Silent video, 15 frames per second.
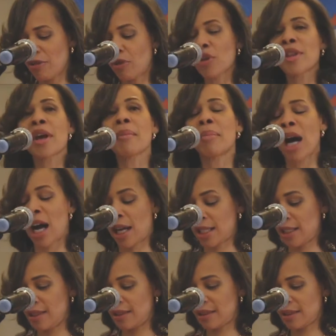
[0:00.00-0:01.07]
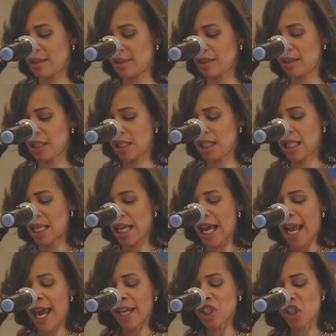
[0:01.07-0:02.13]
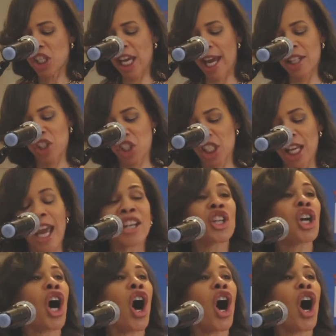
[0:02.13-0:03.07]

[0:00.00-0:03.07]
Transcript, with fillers: for their bodies, education and